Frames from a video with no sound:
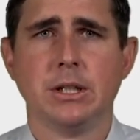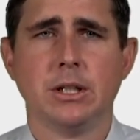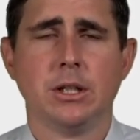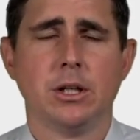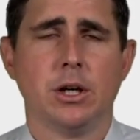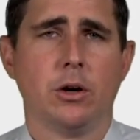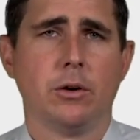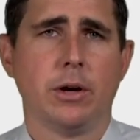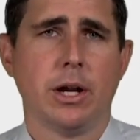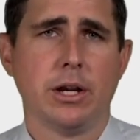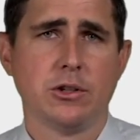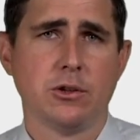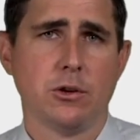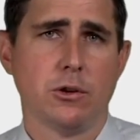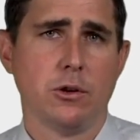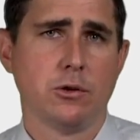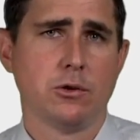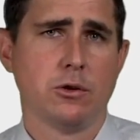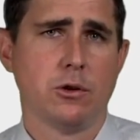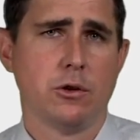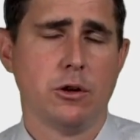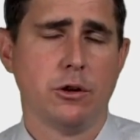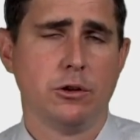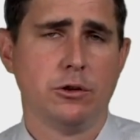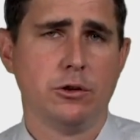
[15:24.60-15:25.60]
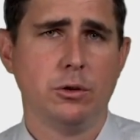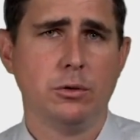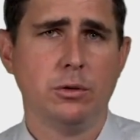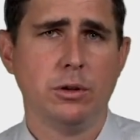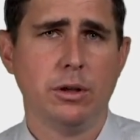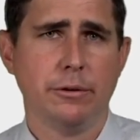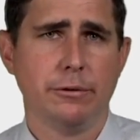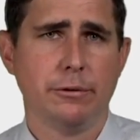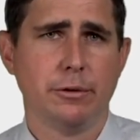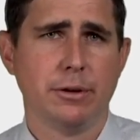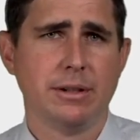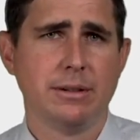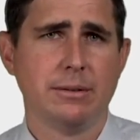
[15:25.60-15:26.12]
Okay, so those are the two
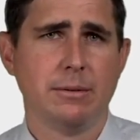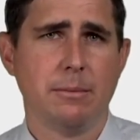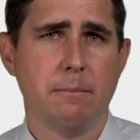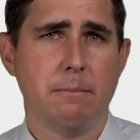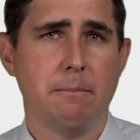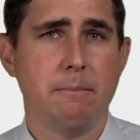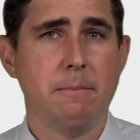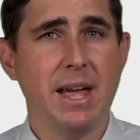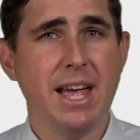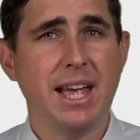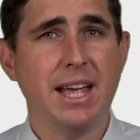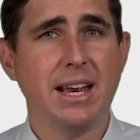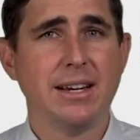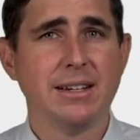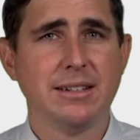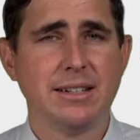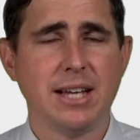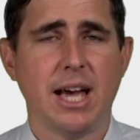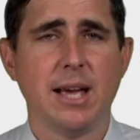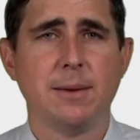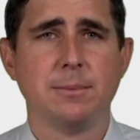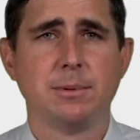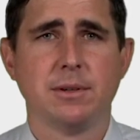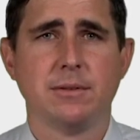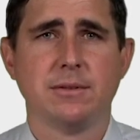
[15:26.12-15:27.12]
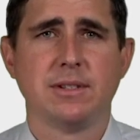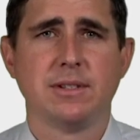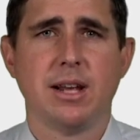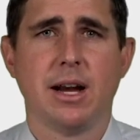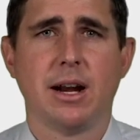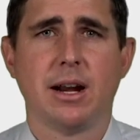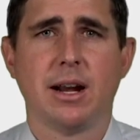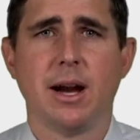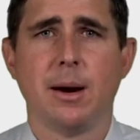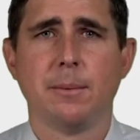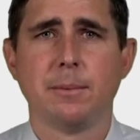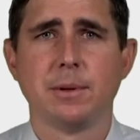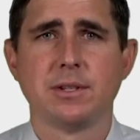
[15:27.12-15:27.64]
different main types of stock
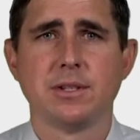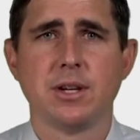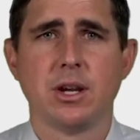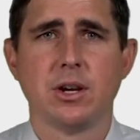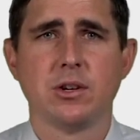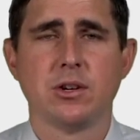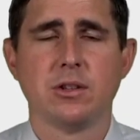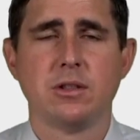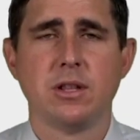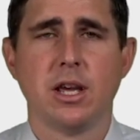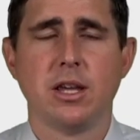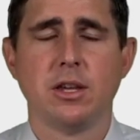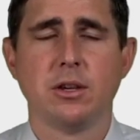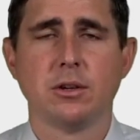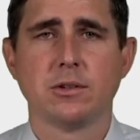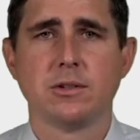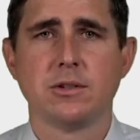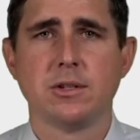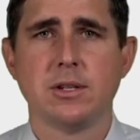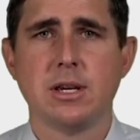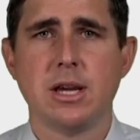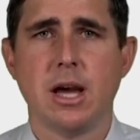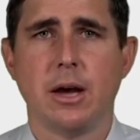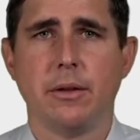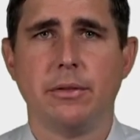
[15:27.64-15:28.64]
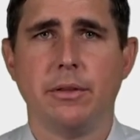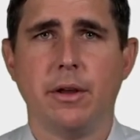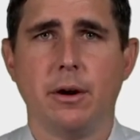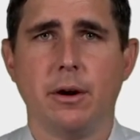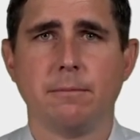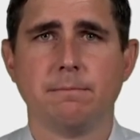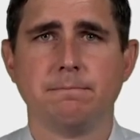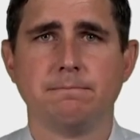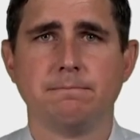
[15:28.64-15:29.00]
compensation that you'll see out there.